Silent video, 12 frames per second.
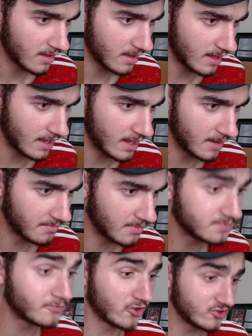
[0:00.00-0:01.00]

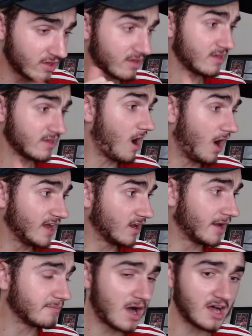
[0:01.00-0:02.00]
So I
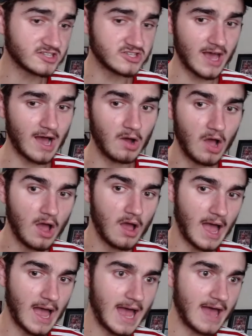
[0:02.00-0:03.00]
like Martial,
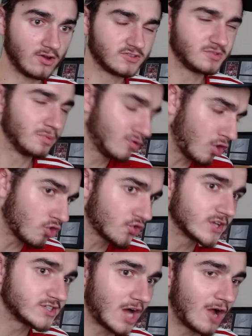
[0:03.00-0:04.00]
and obviously we've got
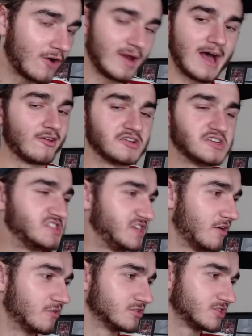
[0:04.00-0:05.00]
Cristiano Ronaldo
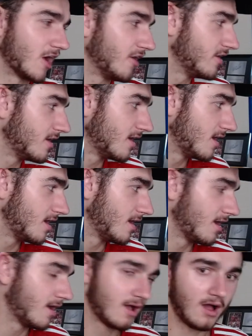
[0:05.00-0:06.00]
still, so
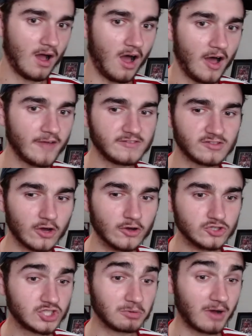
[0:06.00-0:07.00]
I think
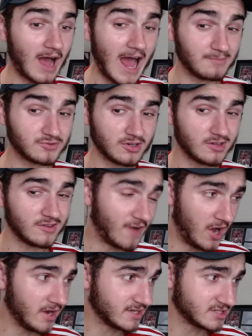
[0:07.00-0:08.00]
those two are absolutely
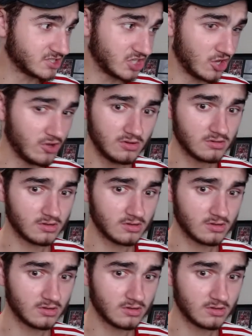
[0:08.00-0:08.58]
fine as a two.